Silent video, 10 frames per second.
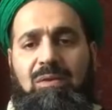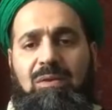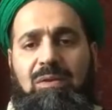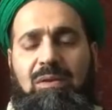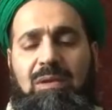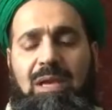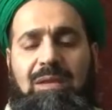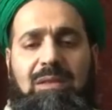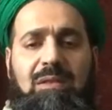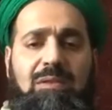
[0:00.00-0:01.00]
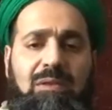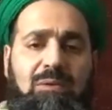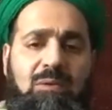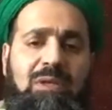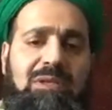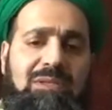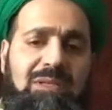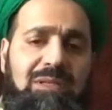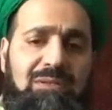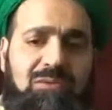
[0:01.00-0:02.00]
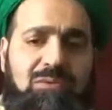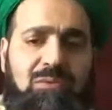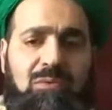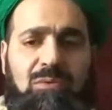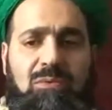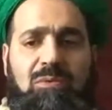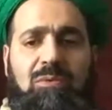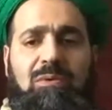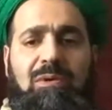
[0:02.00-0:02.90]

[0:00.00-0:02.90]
the rulings in it, to